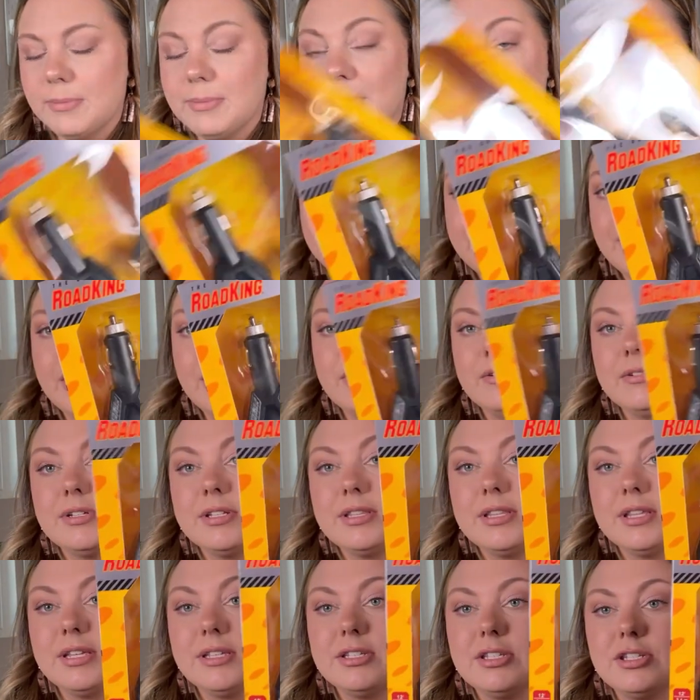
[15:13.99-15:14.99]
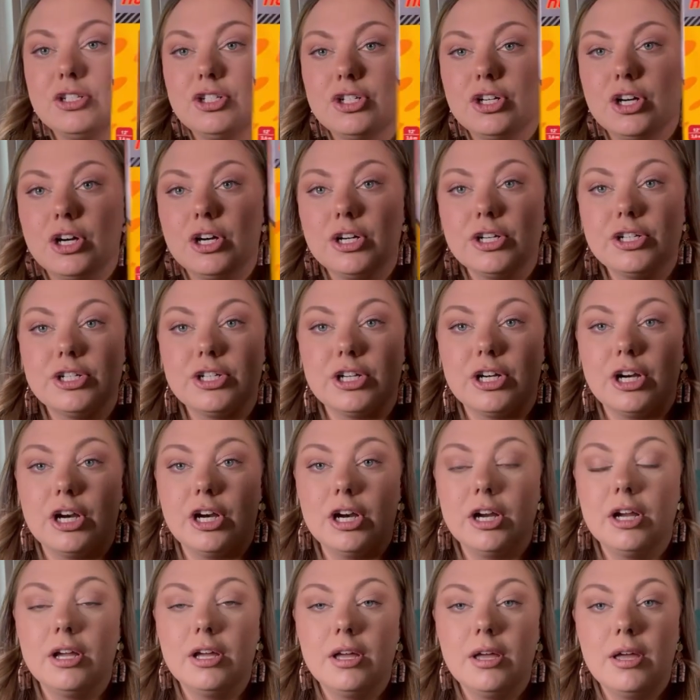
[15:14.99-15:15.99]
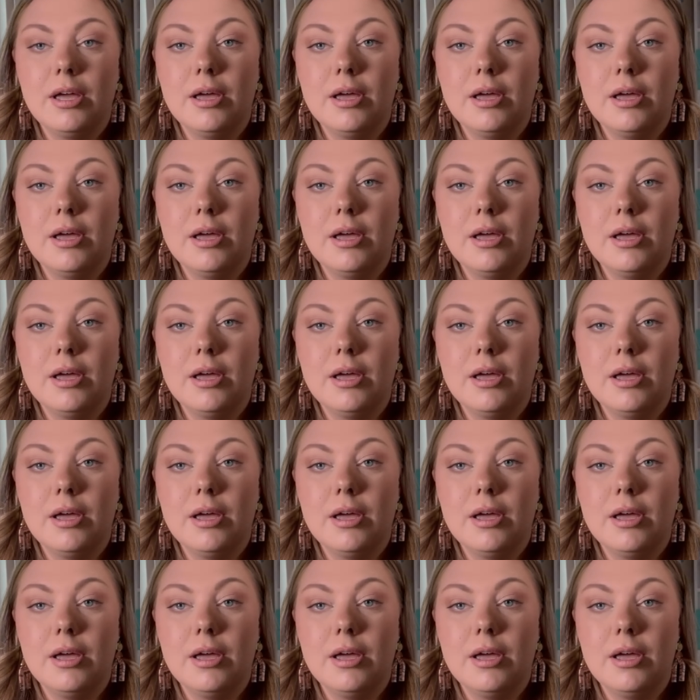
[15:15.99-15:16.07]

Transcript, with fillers: but I found this charger